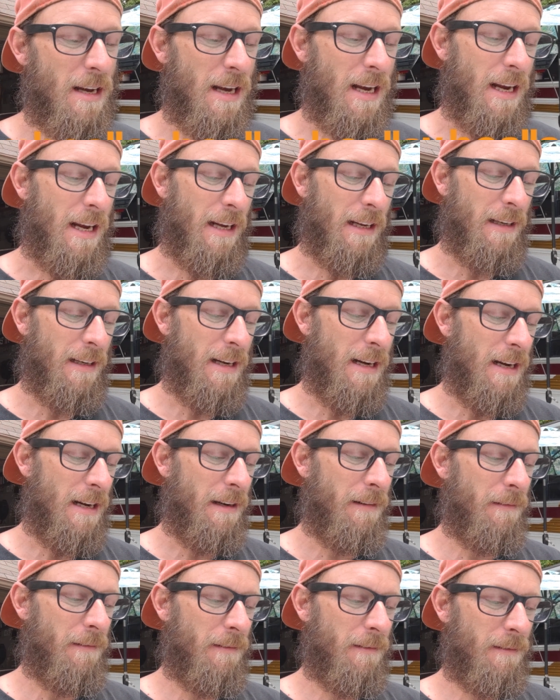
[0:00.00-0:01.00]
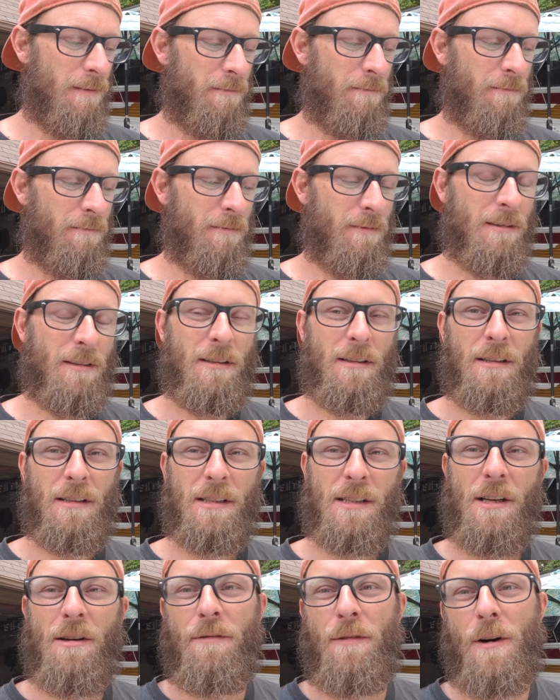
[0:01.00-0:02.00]
and
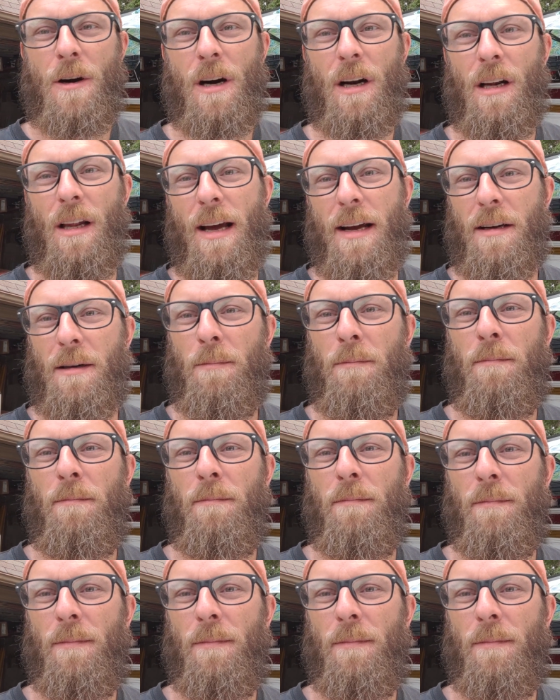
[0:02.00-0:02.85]
so far I like them.